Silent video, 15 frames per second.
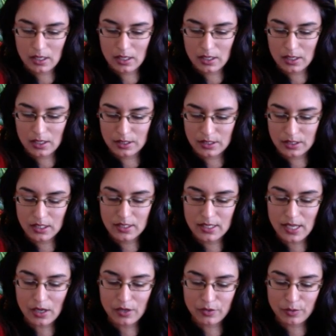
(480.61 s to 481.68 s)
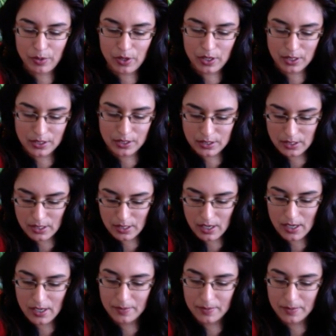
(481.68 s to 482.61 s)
seeds out of the pods.